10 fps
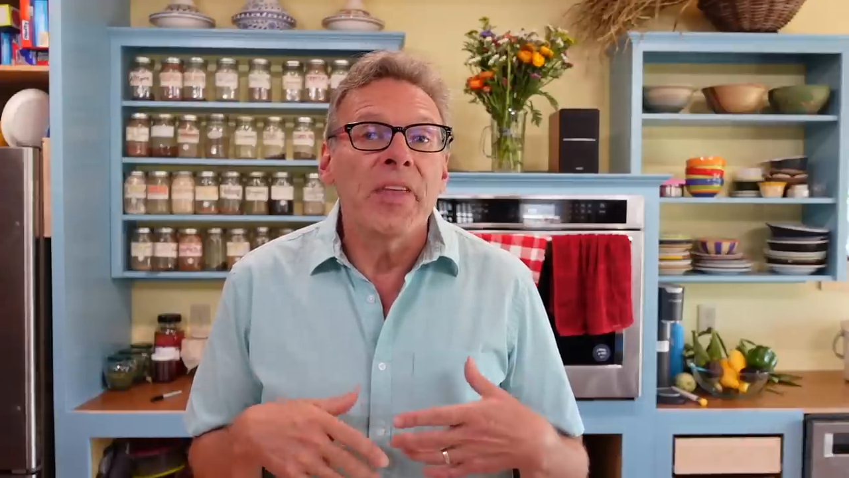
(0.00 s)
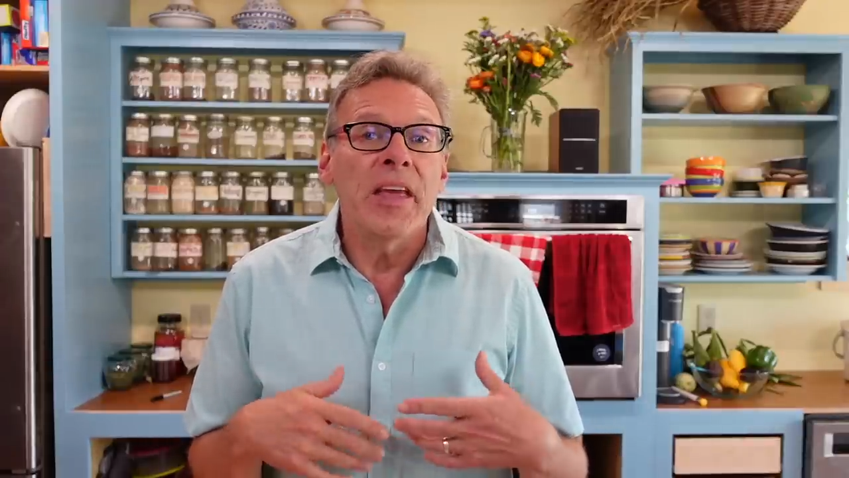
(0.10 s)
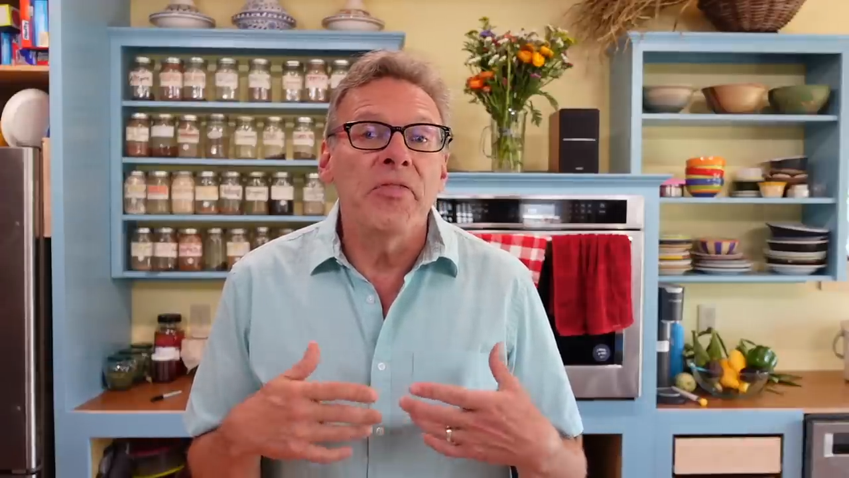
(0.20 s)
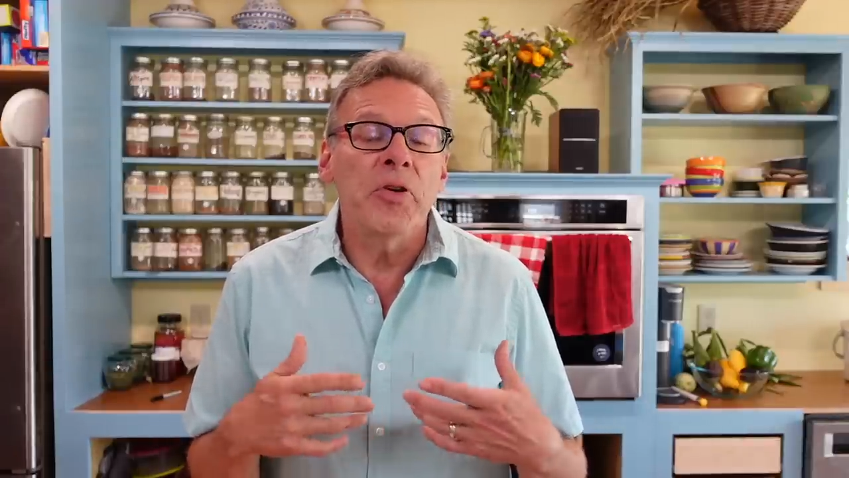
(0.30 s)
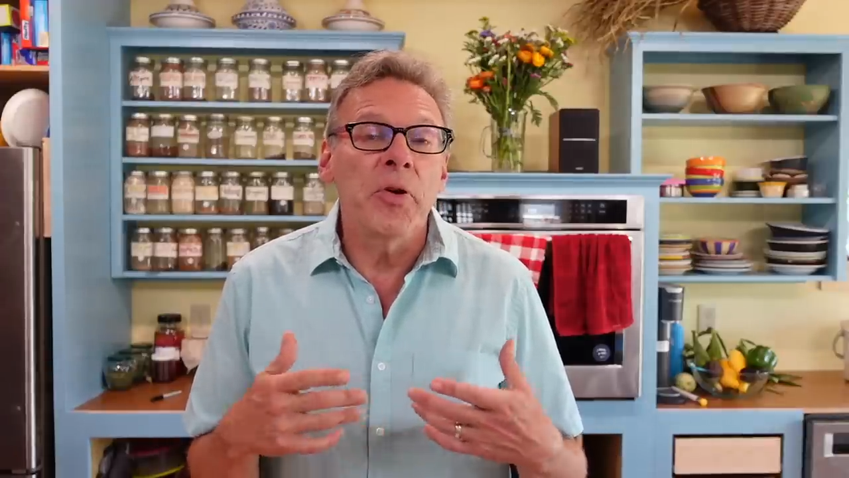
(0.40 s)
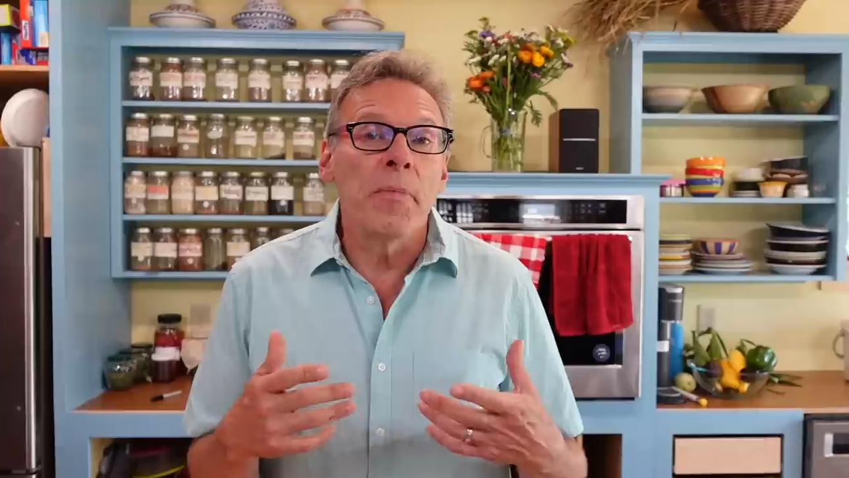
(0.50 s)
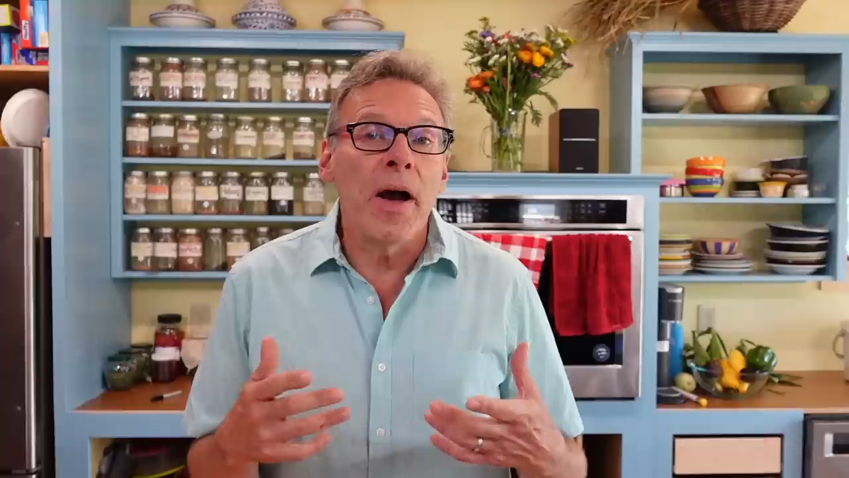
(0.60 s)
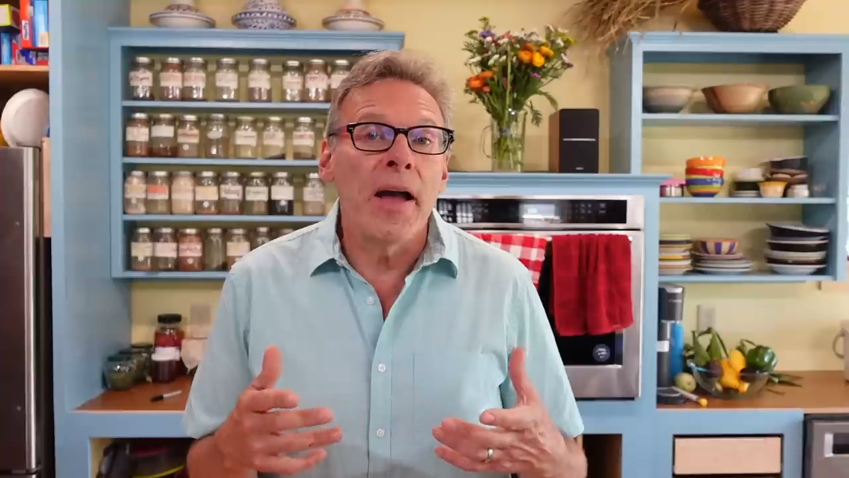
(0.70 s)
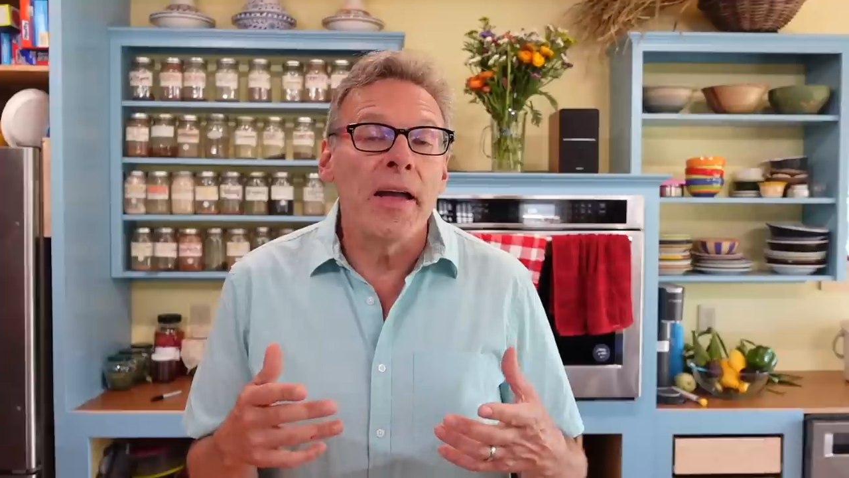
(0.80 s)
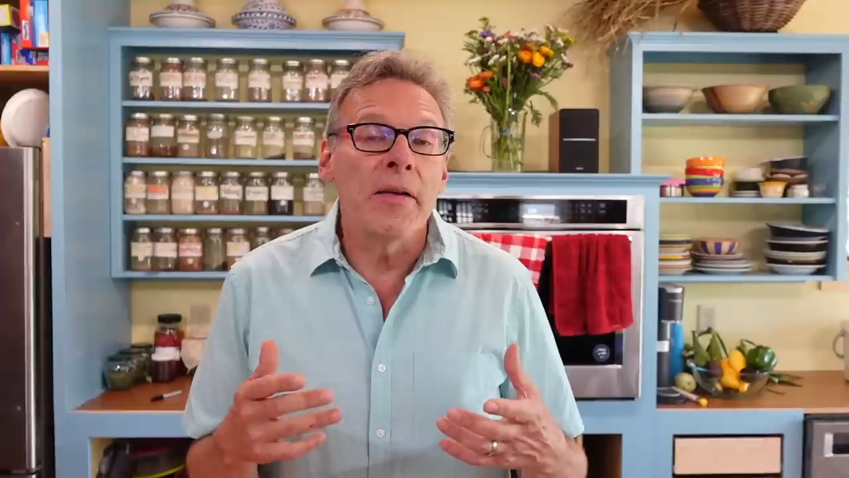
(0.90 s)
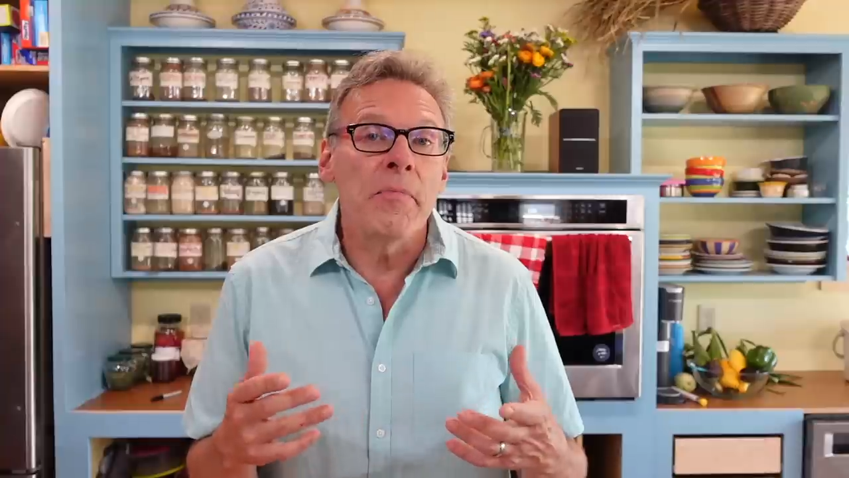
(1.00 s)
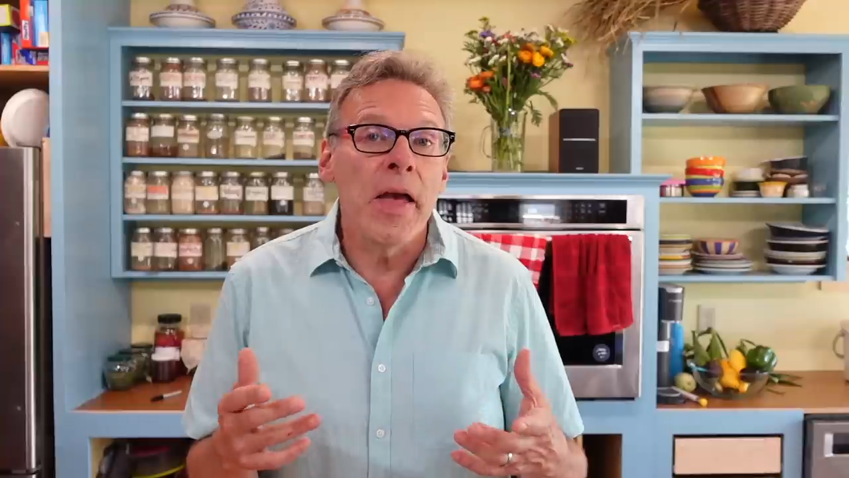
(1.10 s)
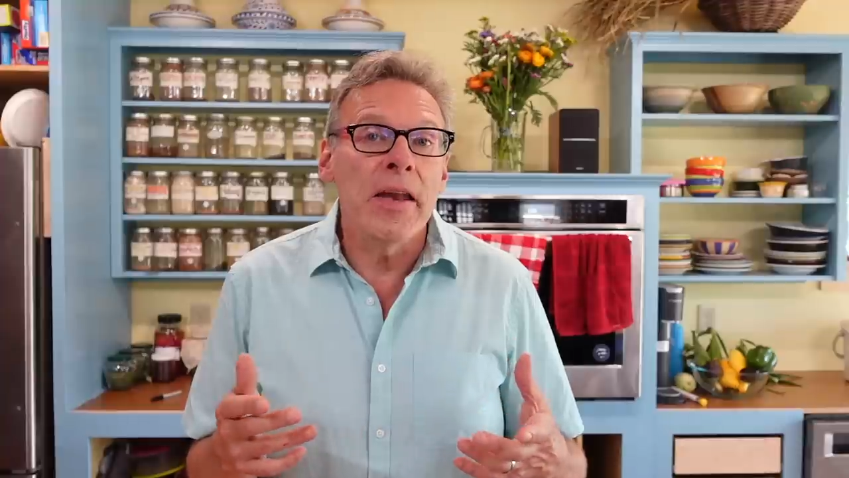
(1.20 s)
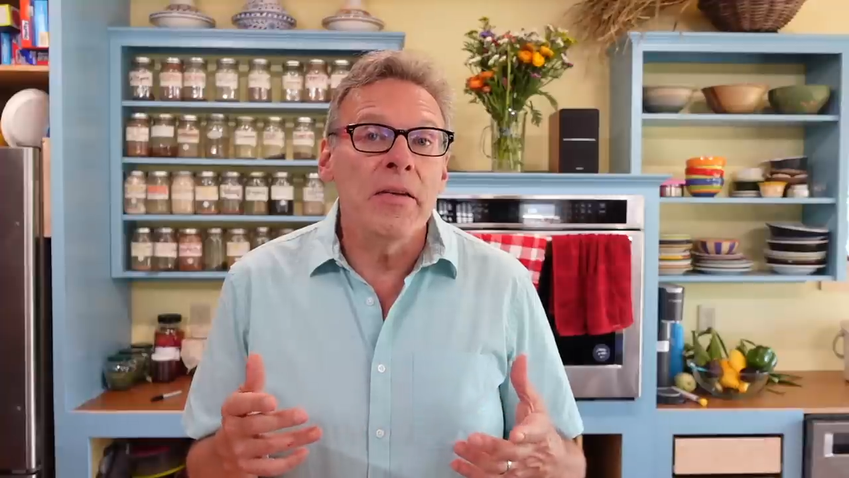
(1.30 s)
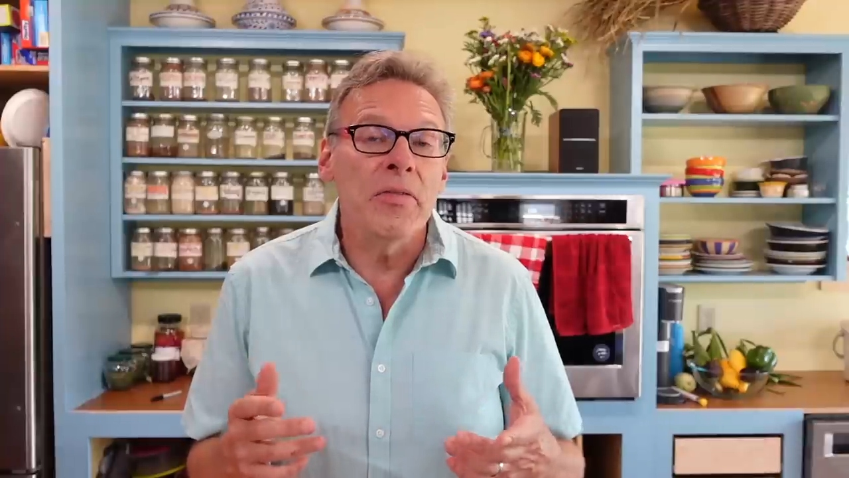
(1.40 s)
if you're buying
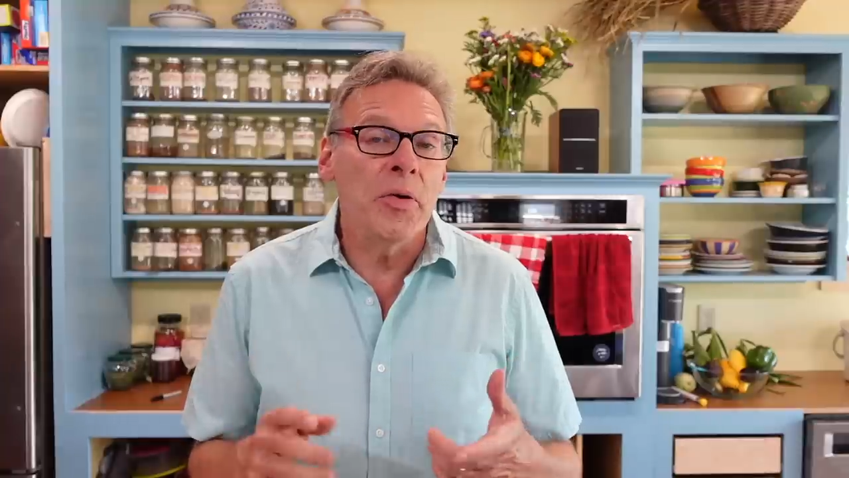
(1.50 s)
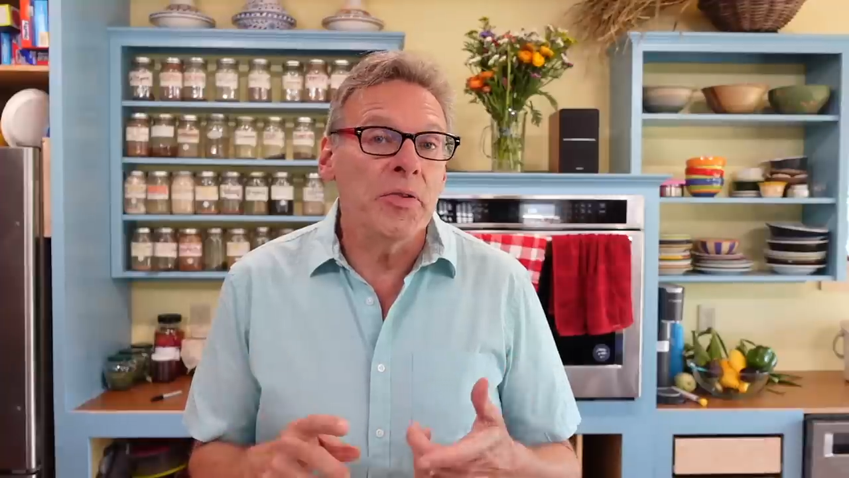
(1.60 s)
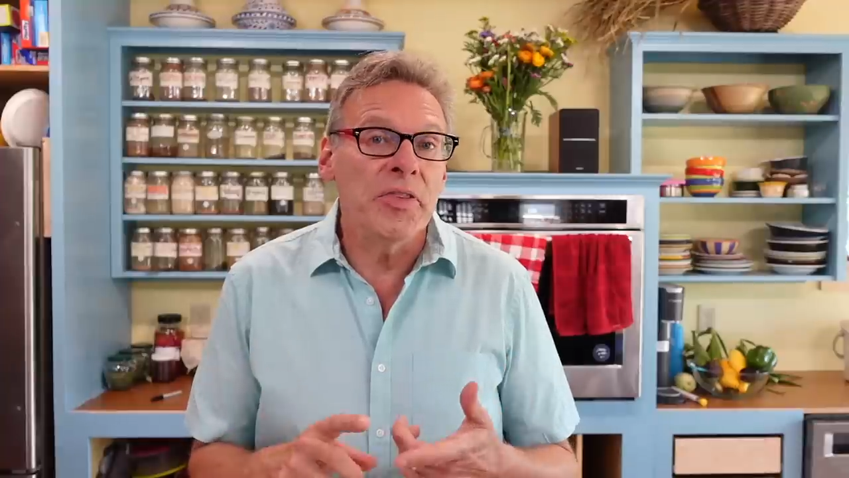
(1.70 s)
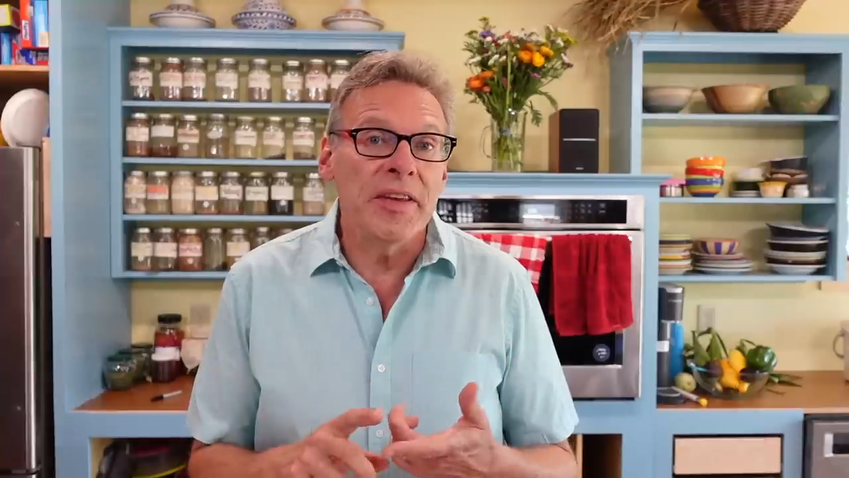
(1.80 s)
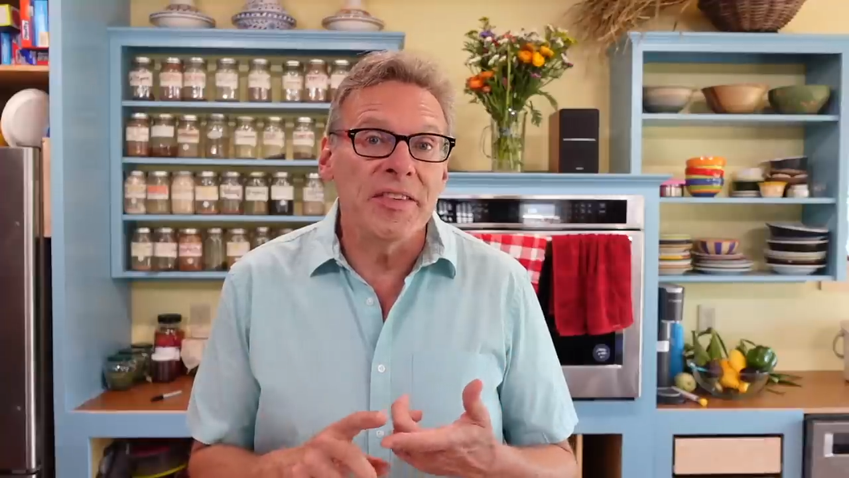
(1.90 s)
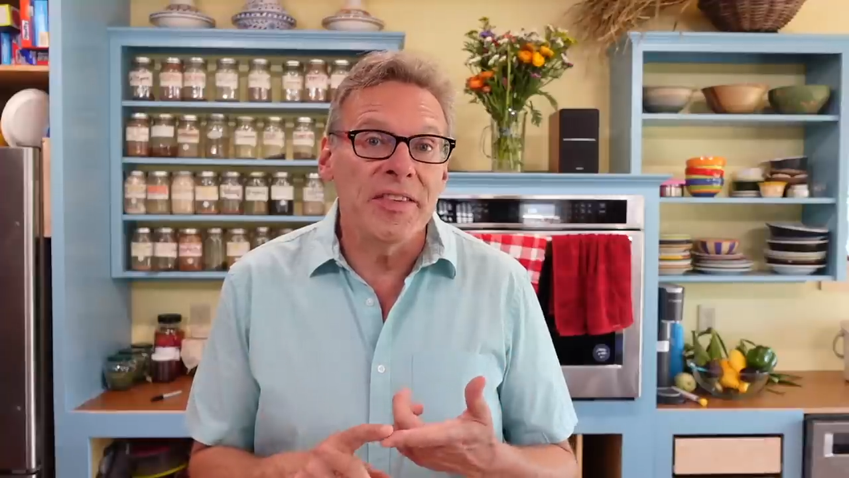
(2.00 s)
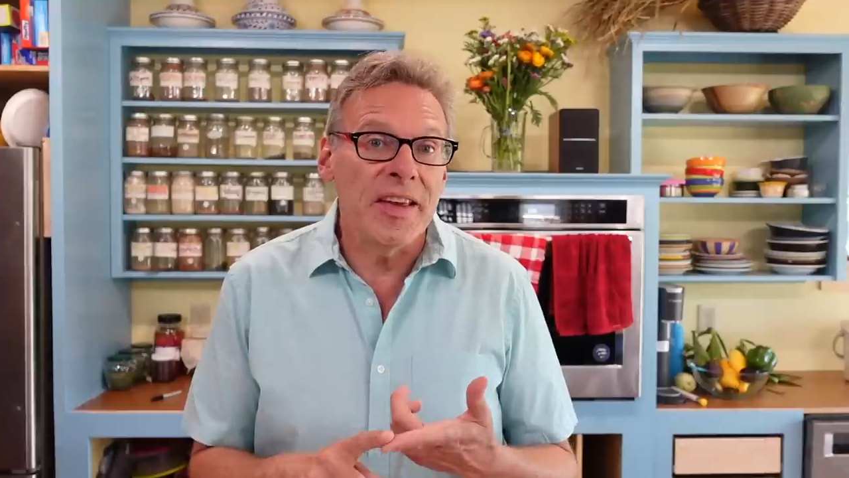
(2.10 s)
many of those things